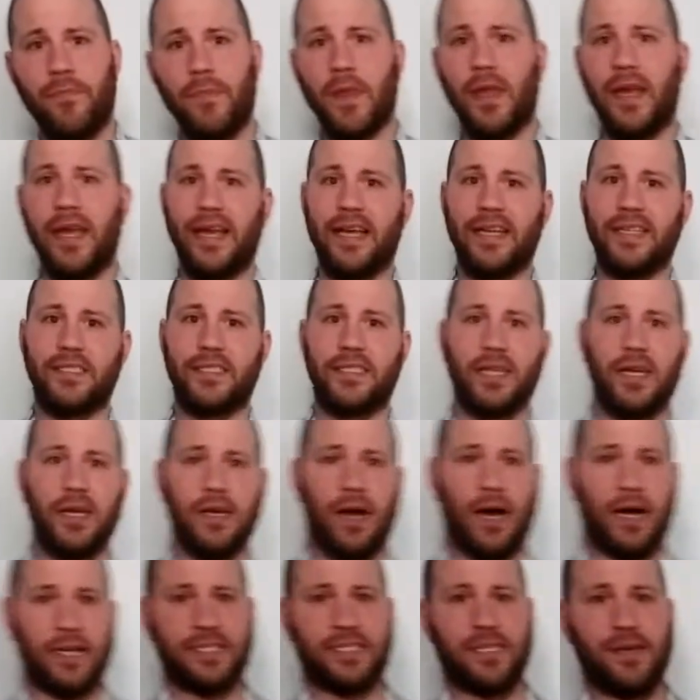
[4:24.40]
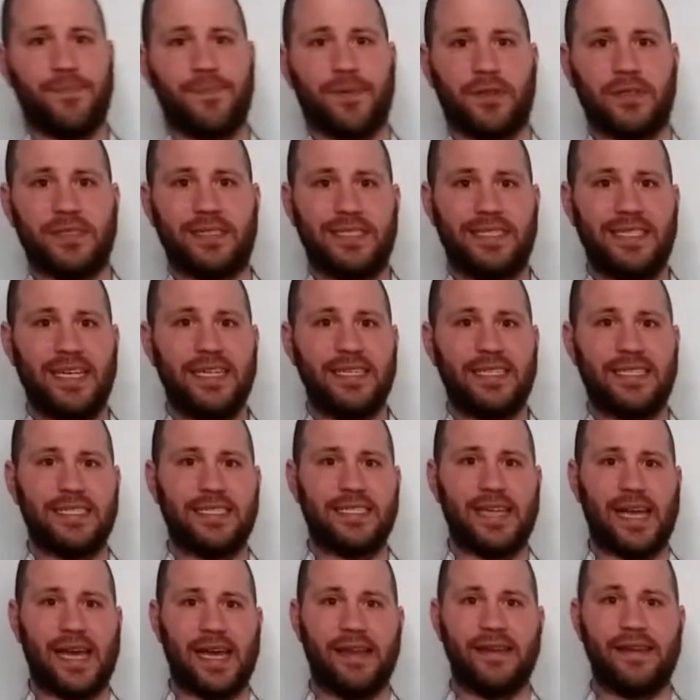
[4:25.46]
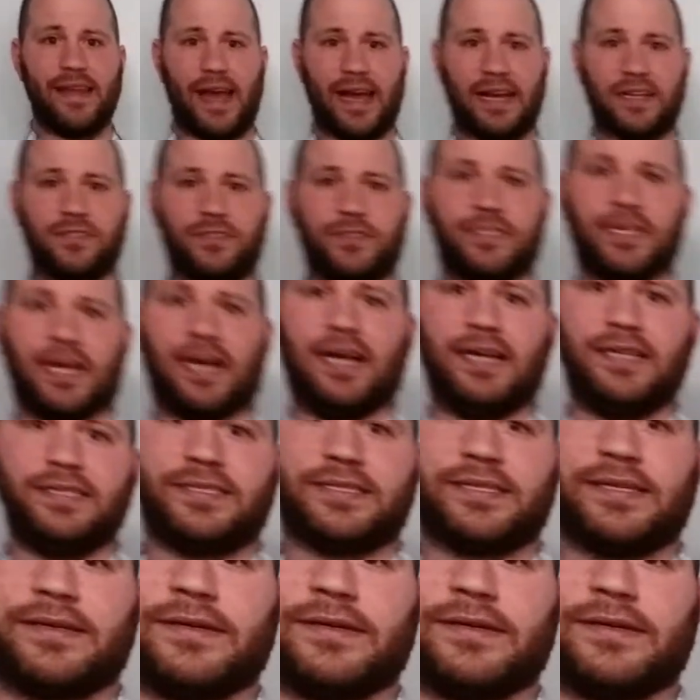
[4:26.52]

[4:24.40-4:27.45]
is a simple sit to stand exercise.